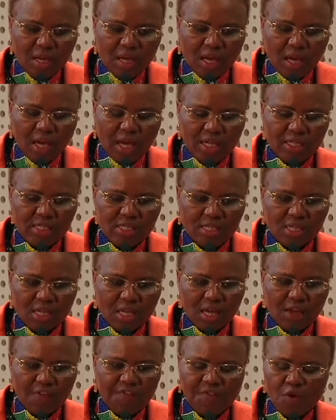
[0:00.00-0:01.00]
had
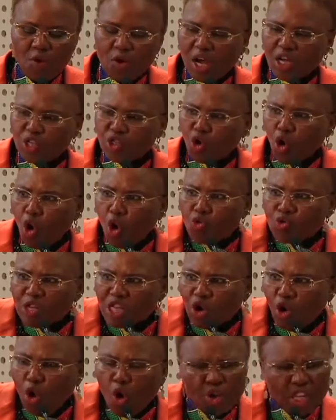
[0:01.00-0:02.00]
a focus
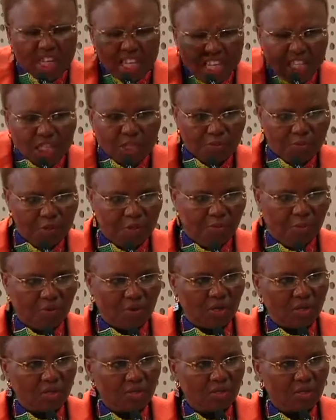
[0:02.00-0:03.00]
only on its people.
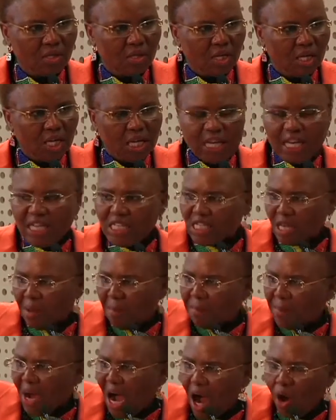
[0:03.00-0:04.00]
It
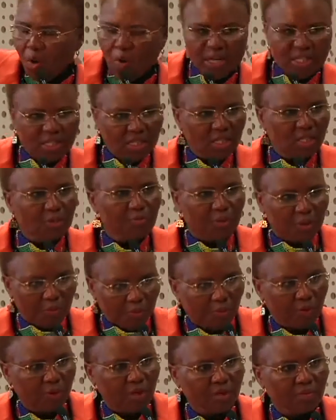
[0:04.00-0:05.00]
empowered its
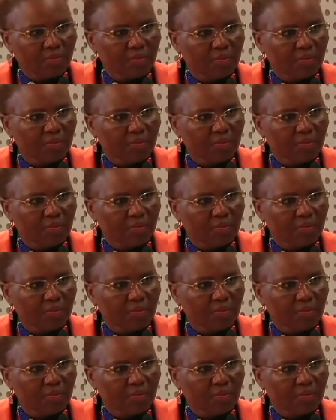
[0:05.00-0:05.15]
people.